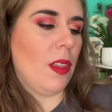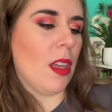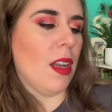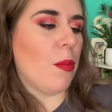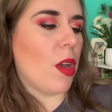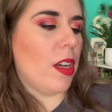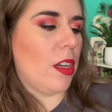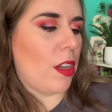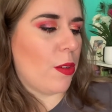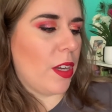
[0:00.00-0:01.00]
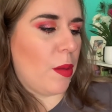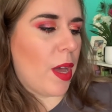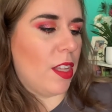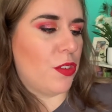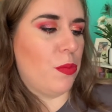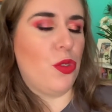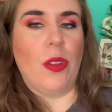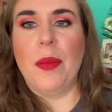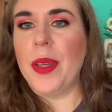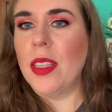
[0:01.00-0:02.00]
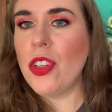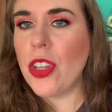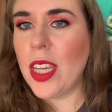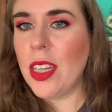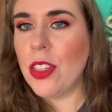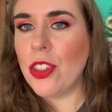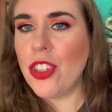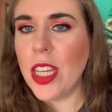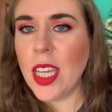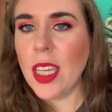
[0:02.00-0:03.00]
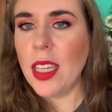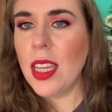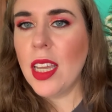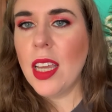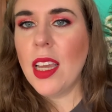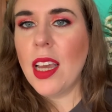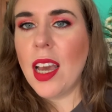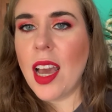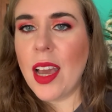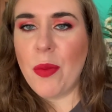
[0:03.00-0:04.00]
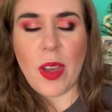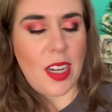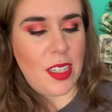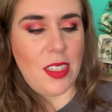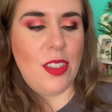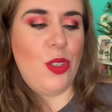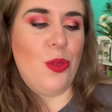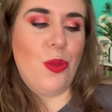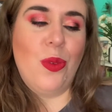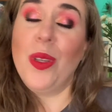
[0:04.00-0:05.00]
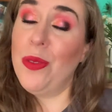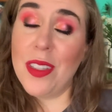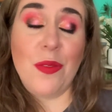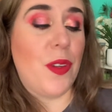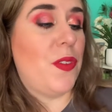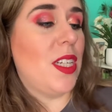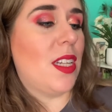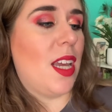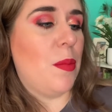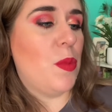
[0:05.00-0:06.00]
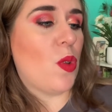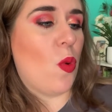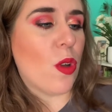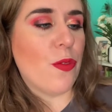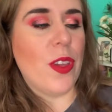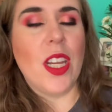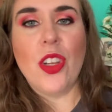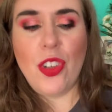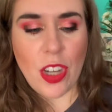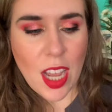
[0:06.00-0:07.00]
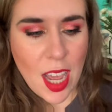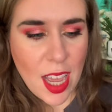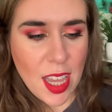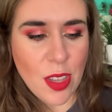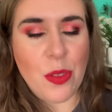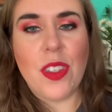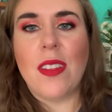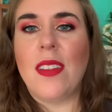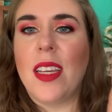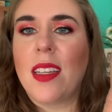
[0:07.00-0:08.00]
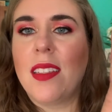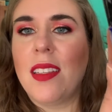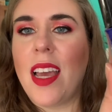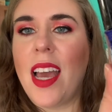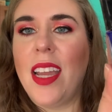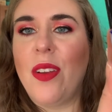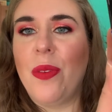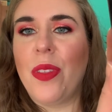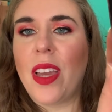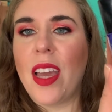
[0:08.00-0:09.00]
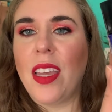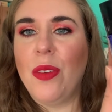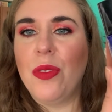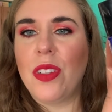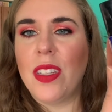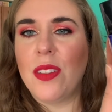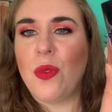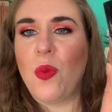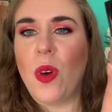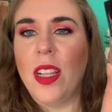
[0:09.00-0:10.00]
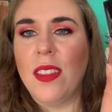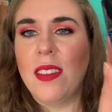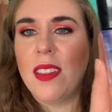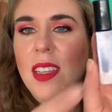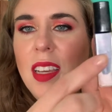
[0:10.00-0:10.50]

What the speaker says: and I brought in another nail polish from Julep in the shade Ginny. I wanted to use this 15 times or finish. I used it 6. I don't think I used this once